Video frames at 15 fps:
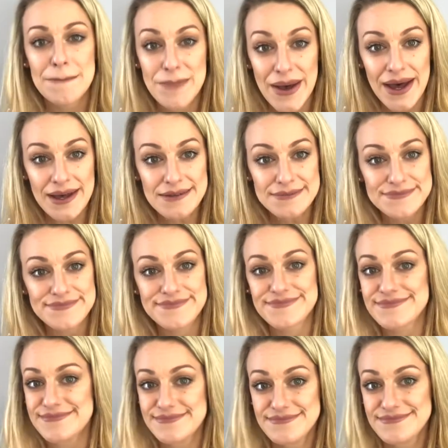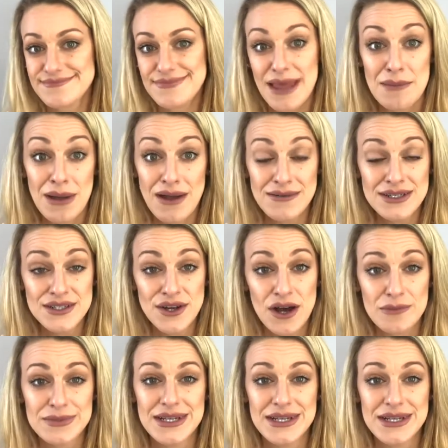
But apparently not,